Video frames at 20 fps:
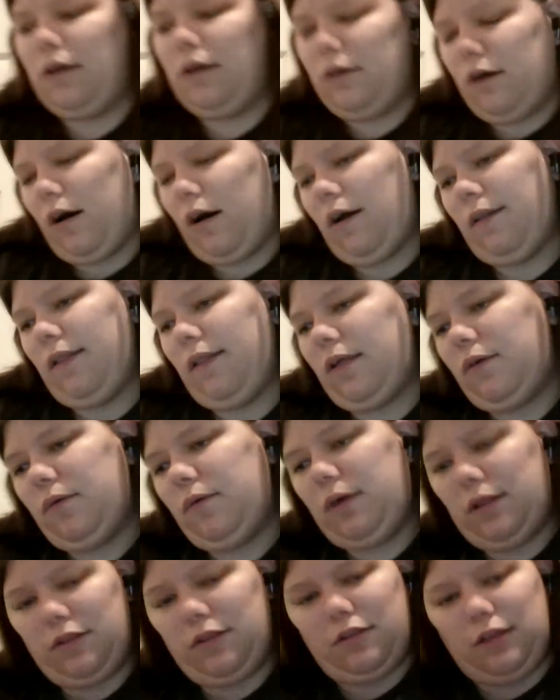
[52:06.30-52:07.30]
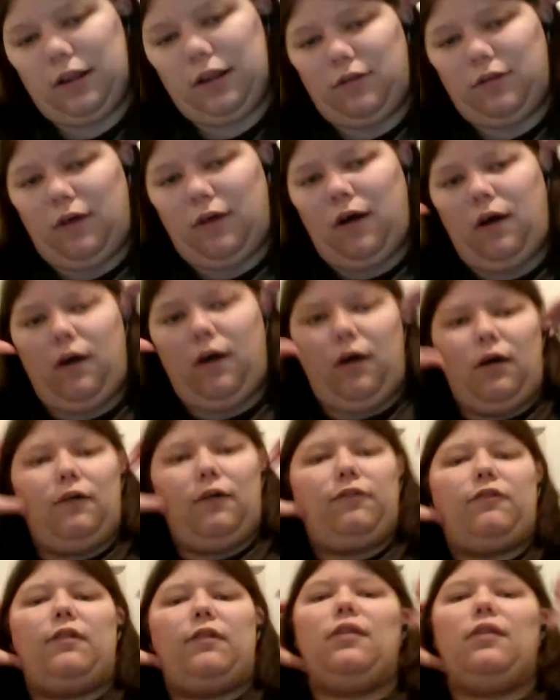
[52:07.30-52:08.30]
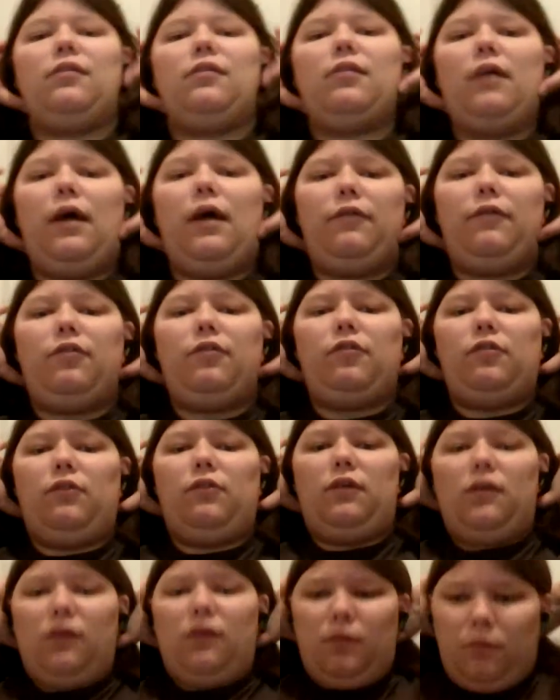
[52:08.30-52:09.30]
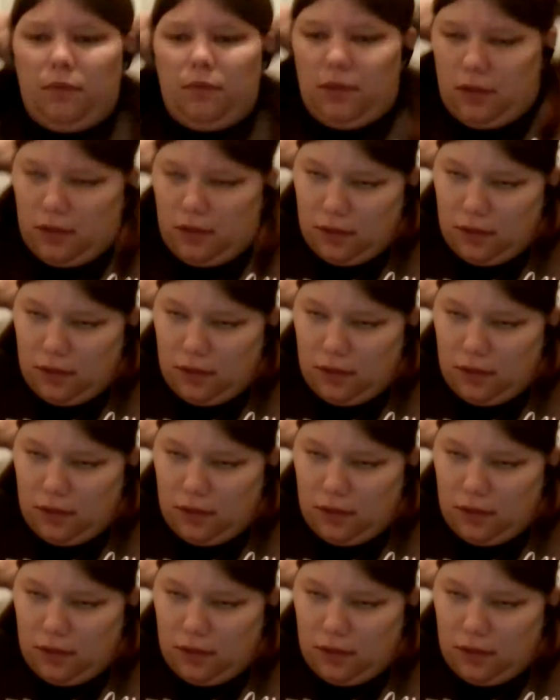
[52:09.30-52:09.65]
call it quits. That's all for this live stream.